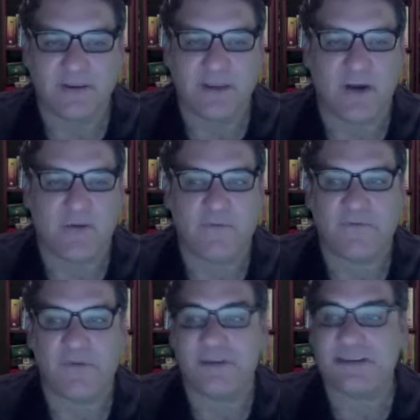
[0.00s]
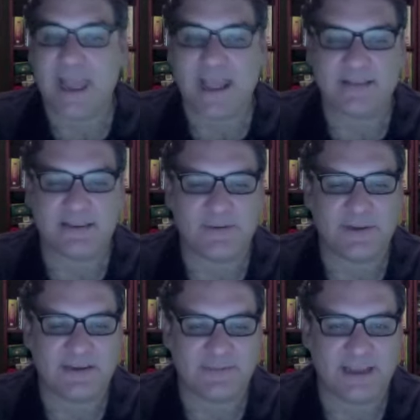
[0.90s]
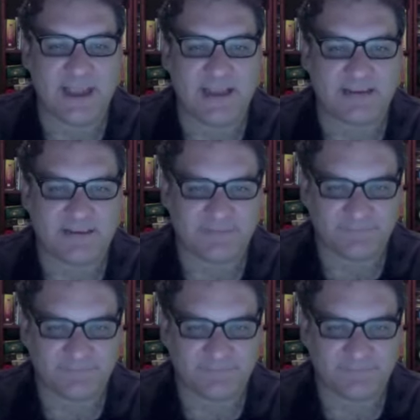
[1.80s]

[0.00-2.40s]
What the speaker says: Now, for the 10s, let's read some 10s.